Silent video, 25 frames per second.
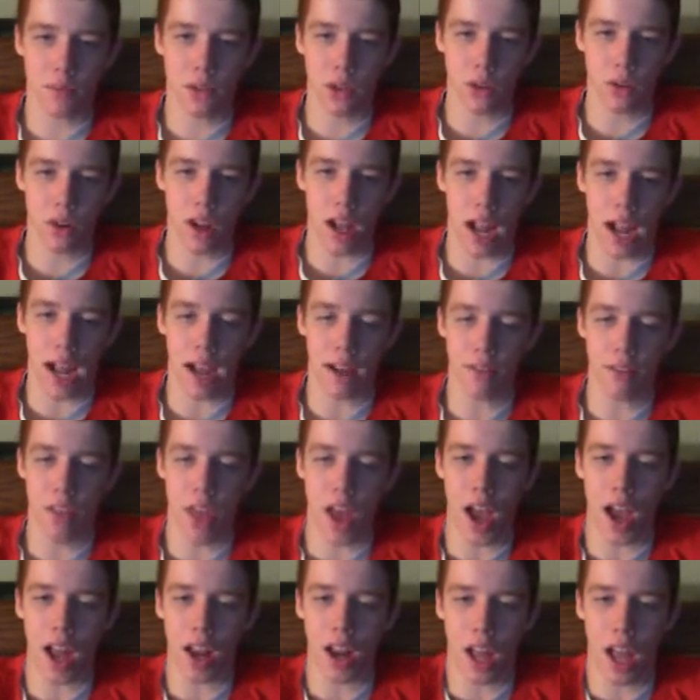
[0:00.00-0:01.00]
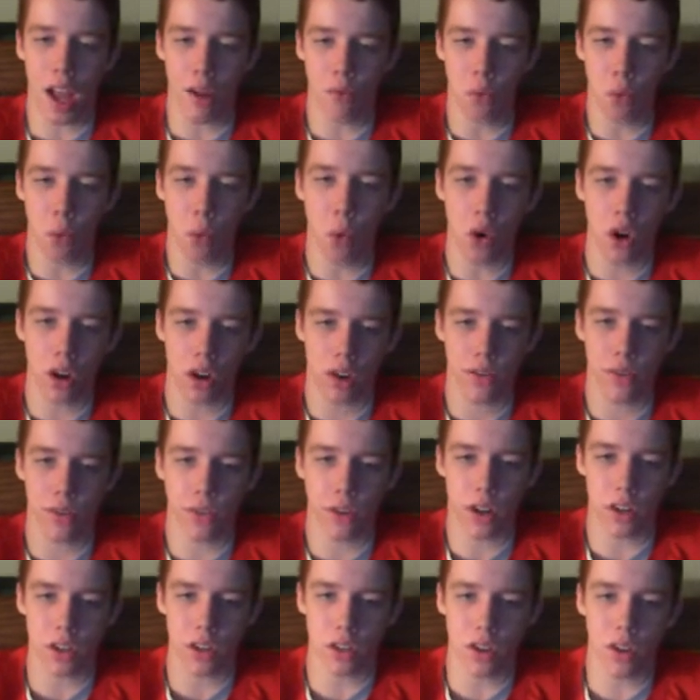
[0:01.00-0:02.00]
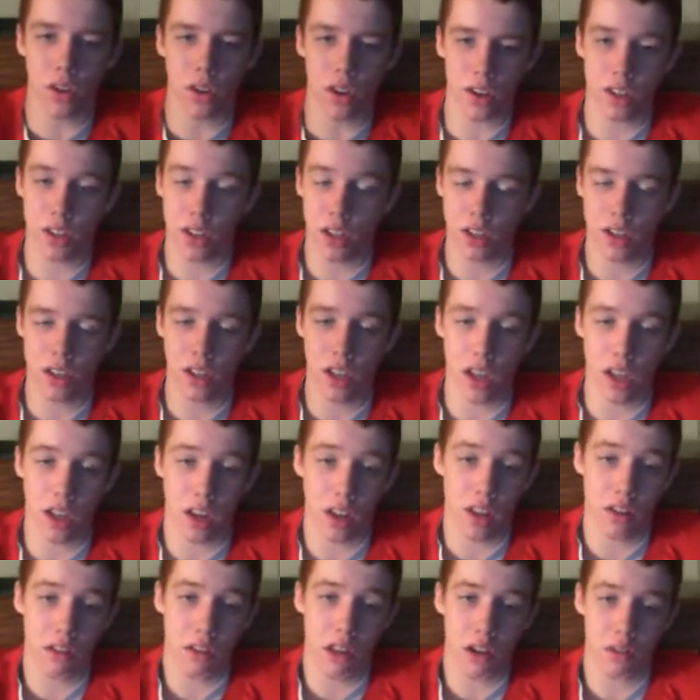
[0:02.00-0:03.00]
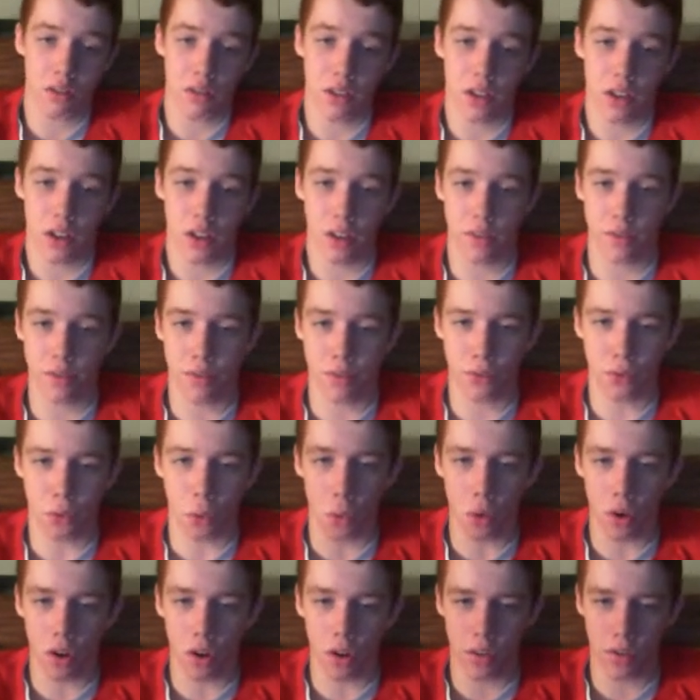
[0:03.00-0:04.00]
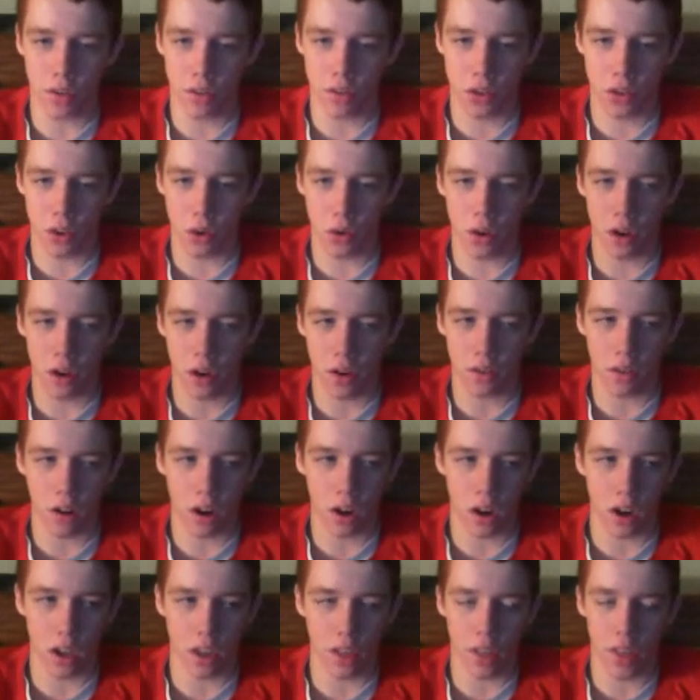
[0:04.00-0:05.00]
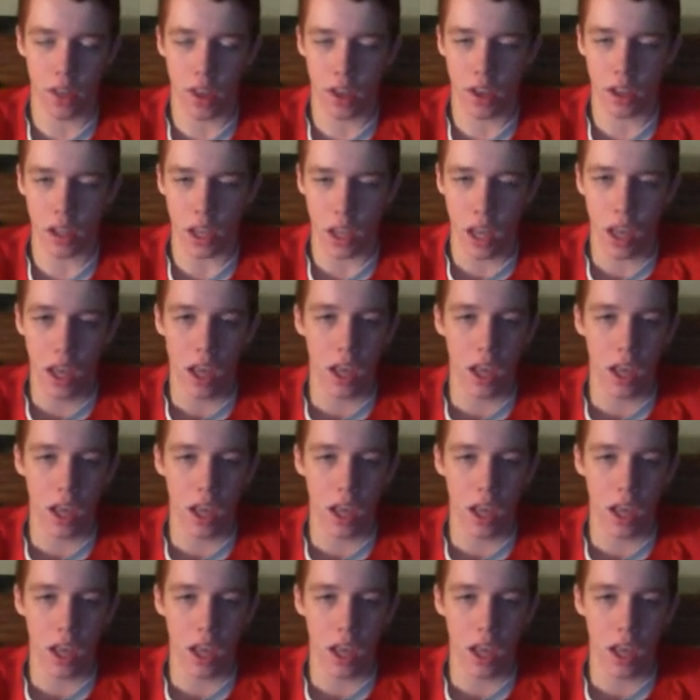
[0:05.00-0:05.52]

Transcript: So to have that have worked for as long as it did, and that was a four or so year run, I think.